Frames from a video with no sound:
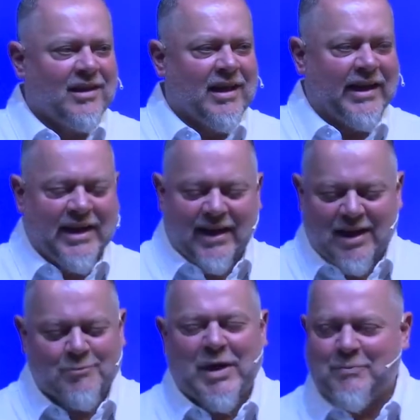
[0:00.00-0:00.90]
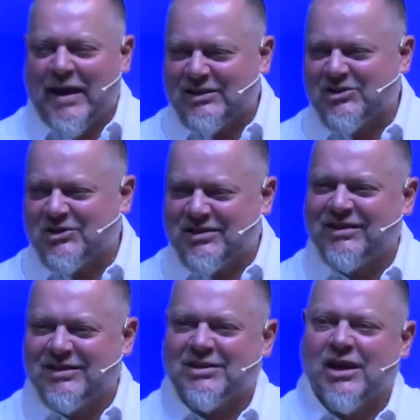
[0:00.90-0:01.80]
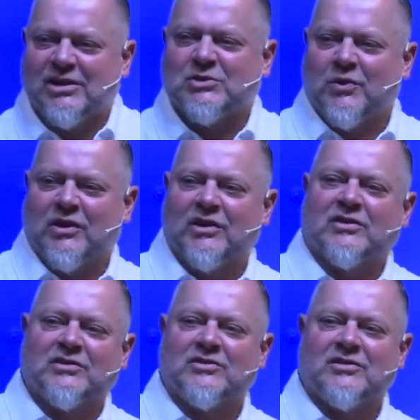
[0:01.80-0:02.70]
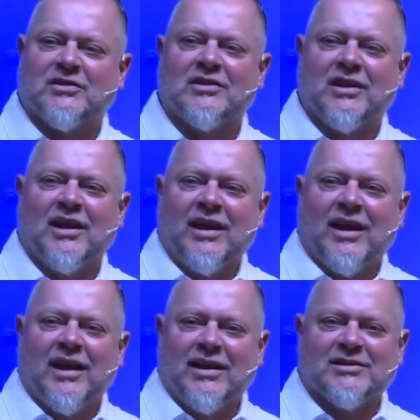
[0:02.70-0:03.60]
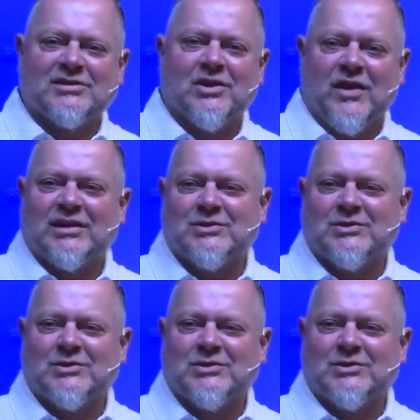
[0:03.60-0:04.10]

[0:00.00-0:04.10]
I can't let my pastor see these cuss words. And so that's